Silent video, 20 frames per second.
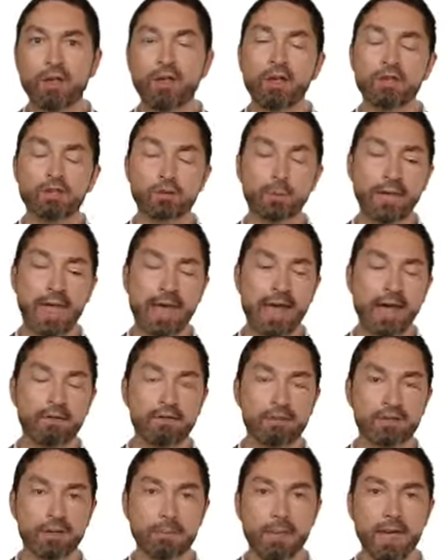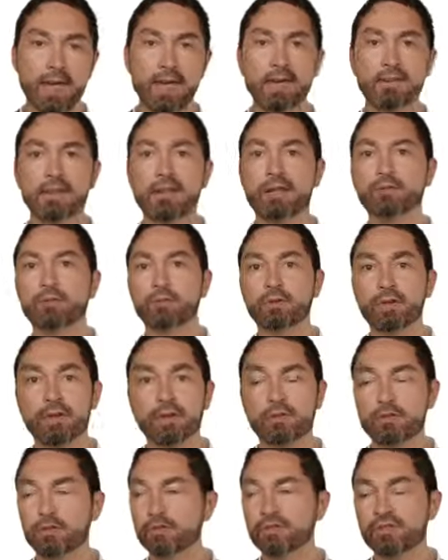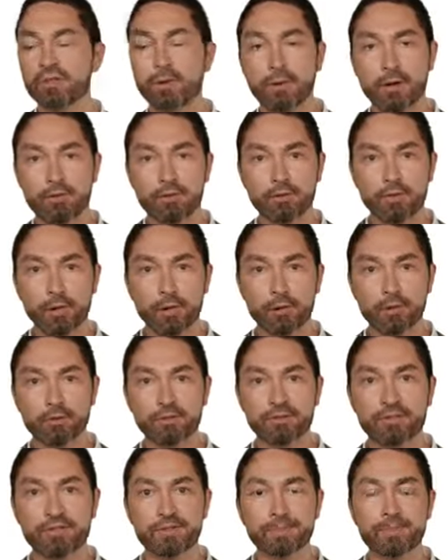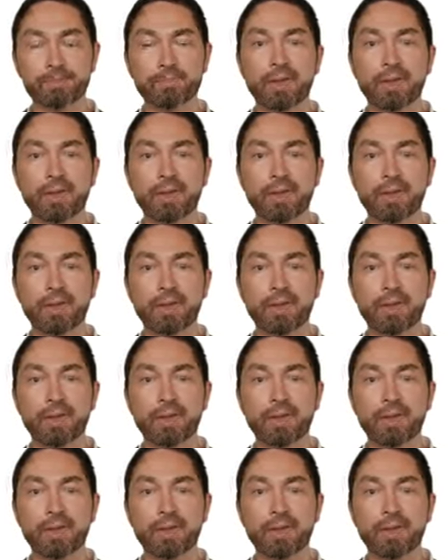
So we have some A that is related to some other nodes,